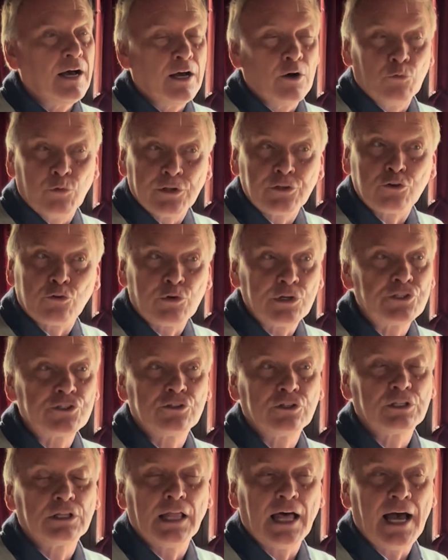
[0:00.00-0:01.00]
with
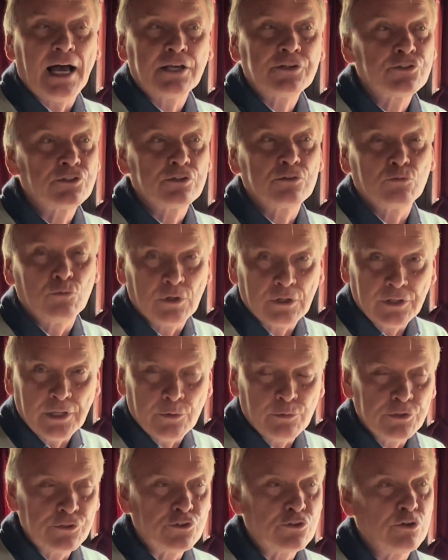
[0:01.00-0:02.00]
crystal glass, where they
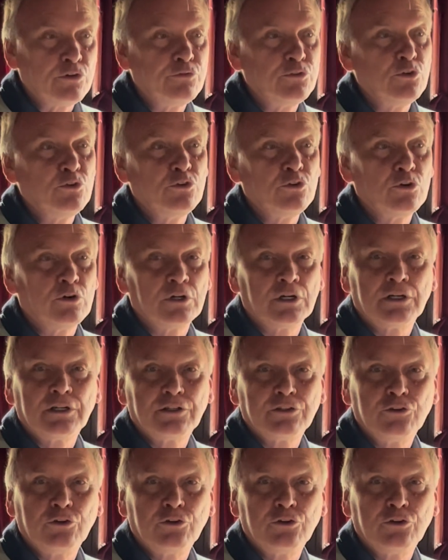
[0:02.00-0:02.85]
would serve you your